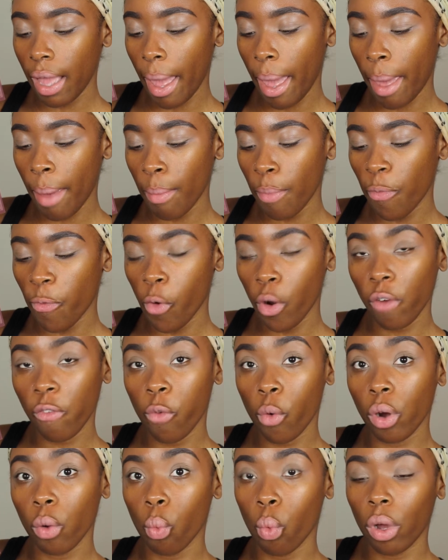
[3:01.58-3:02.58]

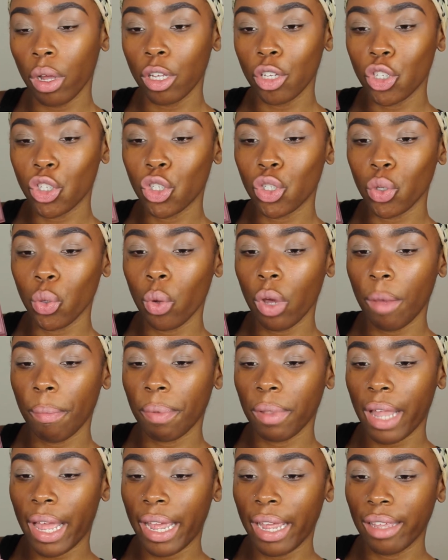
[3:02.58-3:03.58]
M441 to
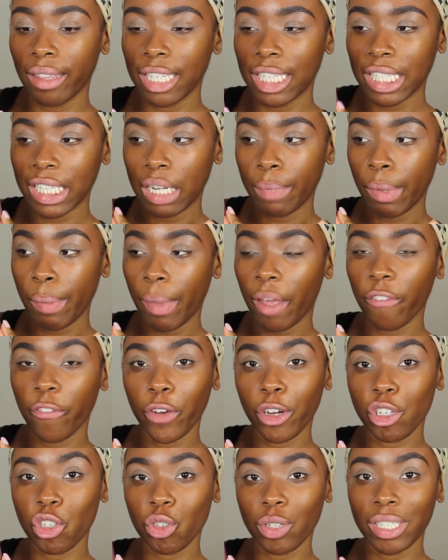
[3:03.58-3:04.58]
apply it. This is going to be my
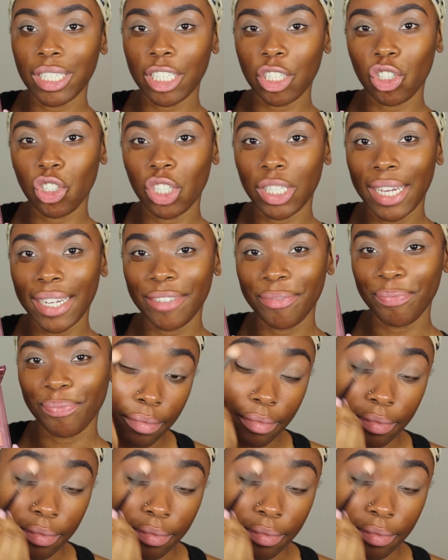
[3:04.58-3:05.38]
first transition shade.